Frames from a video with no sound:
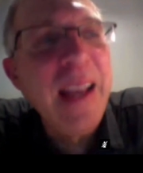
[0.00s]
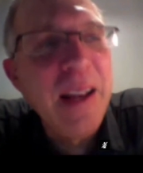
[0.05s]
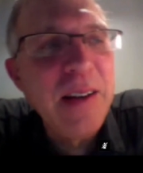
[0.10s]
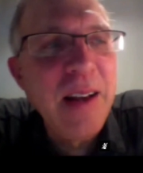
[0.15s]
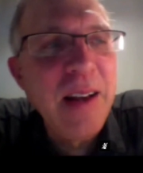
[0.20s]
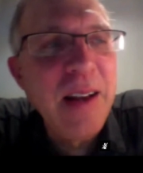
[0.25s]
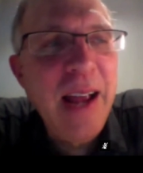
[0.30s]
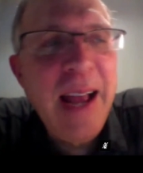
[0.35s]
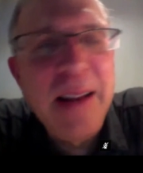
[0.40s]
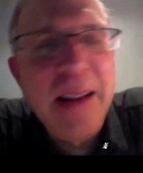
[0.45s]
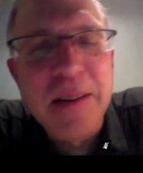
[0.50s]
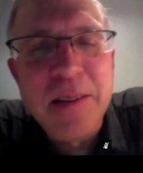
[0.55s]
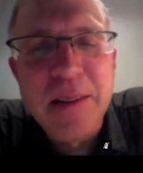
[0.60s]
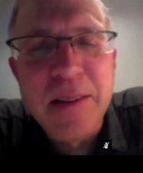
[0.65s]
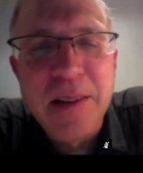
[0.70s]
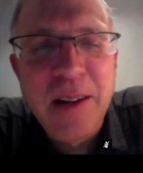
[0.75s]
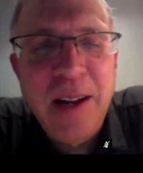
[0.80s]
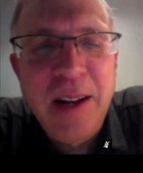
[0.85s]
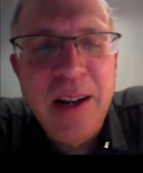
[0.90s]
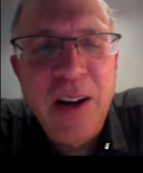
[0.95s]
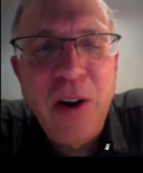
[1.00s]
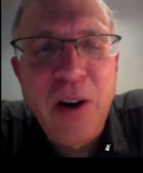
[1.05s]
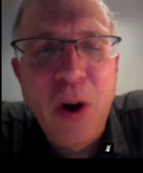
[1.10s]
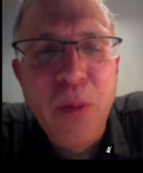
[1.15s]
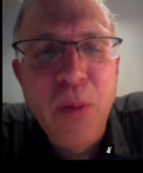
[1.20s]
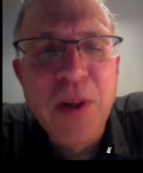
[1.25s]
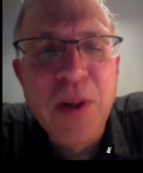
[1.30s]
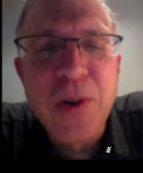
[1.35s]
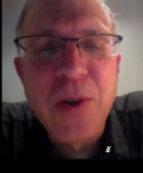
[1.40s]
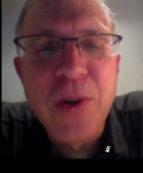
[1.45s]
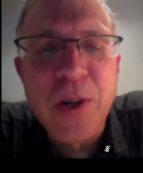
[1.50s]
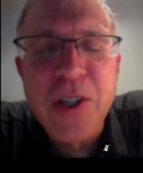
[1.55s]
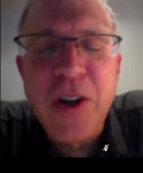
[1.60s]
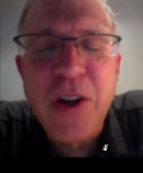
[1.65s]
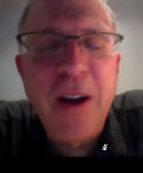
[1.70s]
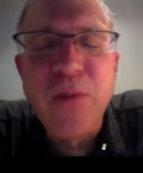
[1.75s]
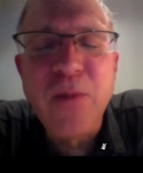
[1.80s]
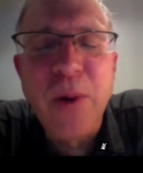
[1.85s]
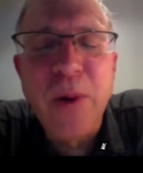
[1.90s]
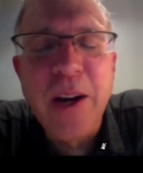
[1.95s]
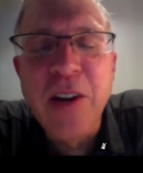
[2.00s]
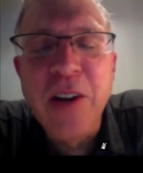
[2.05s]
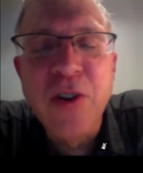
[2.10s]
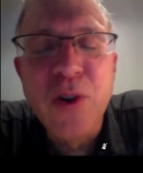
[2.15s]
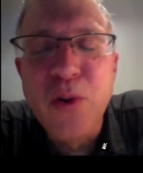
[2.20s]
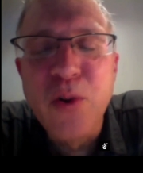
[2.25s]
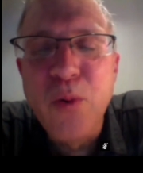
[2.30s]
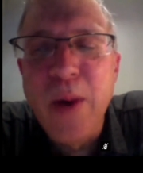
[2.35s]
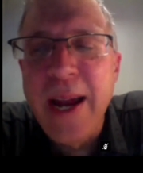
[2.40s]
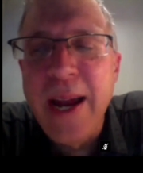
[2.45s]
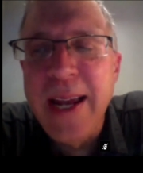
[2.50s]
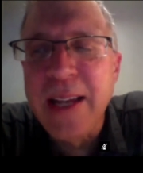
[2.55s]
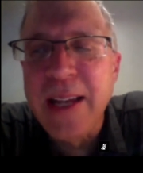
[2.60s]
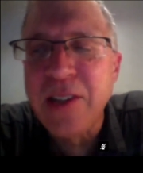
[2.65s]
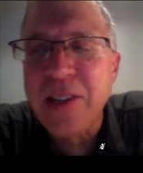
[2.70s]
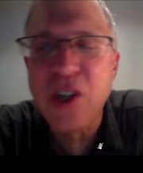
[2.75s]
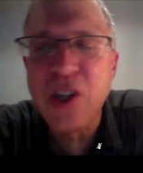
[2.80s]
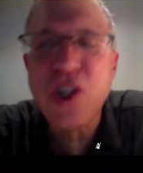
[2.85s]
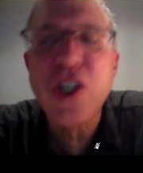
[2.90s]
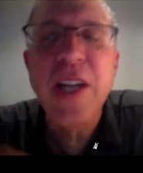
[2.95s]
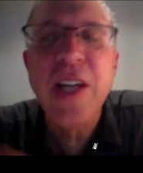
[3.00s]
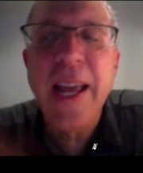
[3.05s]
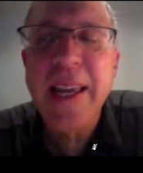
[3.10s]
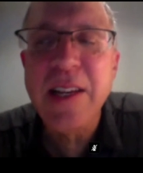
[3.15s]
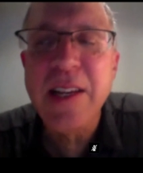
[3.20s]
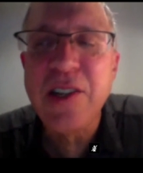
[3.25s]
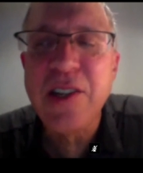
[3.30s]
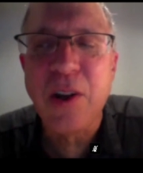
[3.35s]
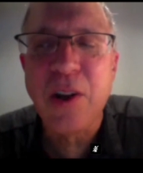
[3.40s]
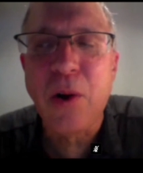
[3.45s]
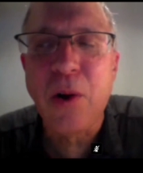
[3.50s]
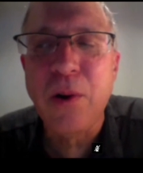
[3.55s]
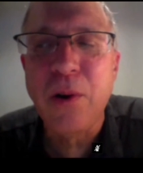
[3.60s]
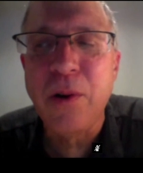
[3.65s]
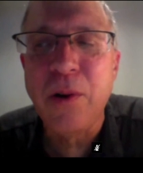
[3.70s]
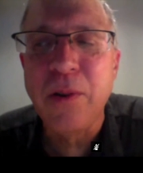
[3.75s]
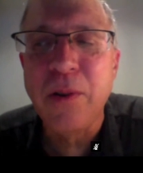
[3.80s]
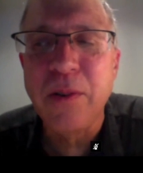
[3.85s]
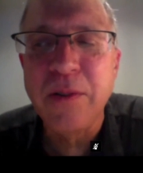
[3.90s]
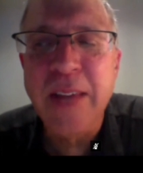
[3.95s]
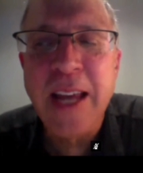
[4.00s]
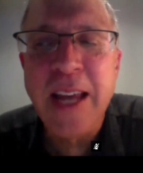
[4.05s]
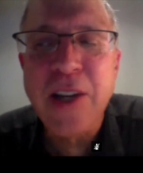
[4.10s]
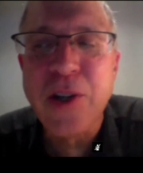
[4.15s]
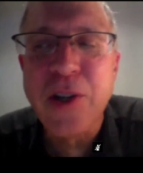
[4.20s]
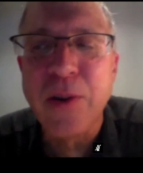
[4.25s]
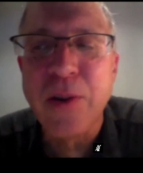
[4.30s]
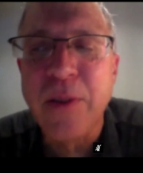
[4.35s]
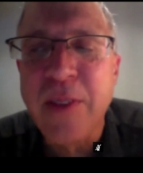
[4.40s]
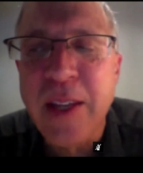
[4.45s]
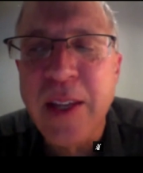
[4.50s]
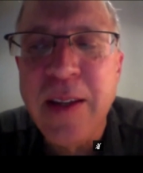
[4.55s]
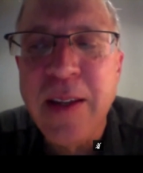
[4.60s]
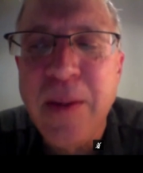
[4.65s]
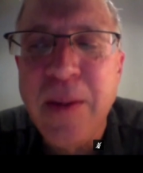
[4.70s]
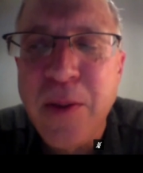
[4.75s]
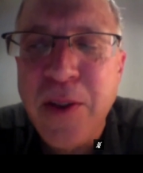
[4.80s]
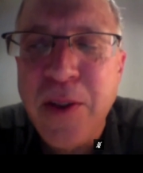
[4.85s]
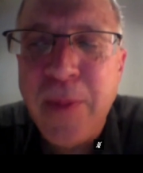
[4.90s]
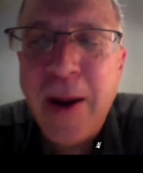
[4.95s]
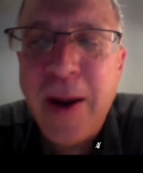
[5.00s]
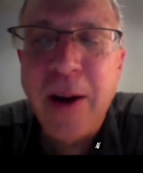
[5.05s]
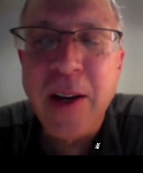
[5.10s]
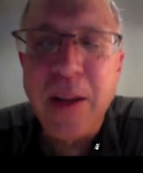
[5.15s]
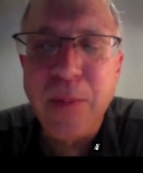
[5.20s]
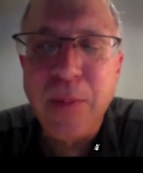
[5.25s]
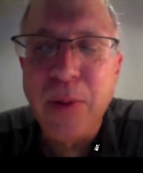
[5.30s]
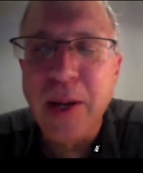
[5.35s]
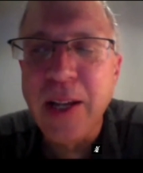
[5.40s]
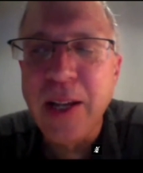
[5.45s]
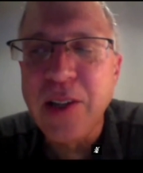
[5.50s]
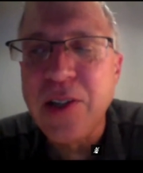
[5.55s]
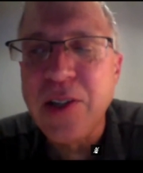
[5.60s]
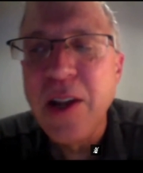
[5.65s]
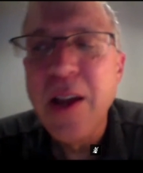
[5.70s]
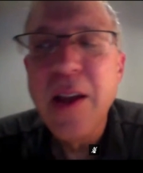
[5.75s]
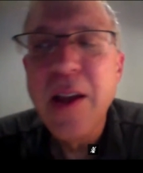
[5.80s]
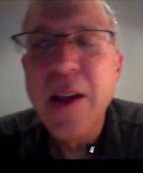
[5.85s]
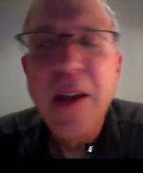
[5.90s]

at open source software in new ways. It changed the whole nature of the marketplace.